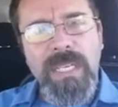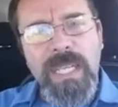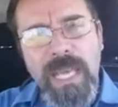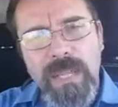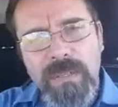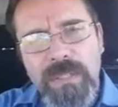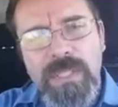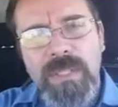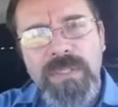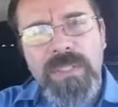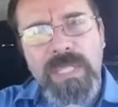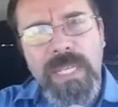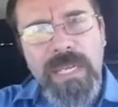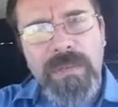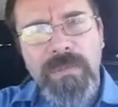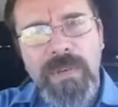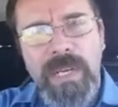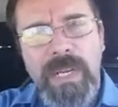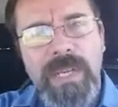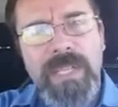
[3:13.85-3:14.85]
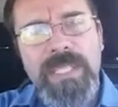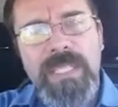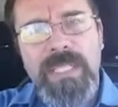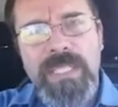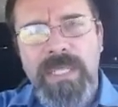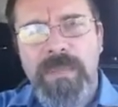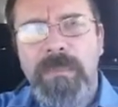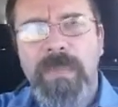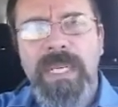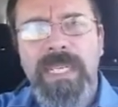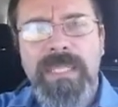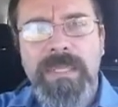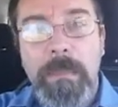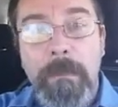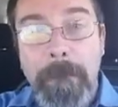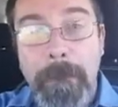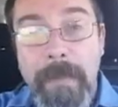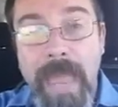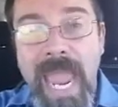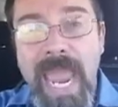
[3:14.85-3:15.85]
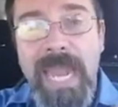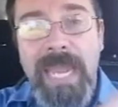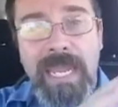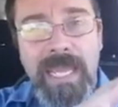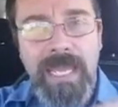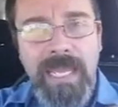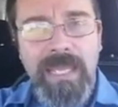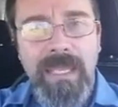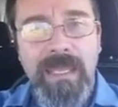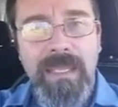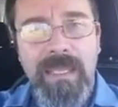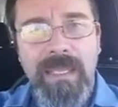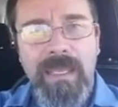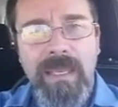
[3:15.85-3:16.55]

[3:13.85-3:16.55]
Yeah, there's little slight variations amongst many,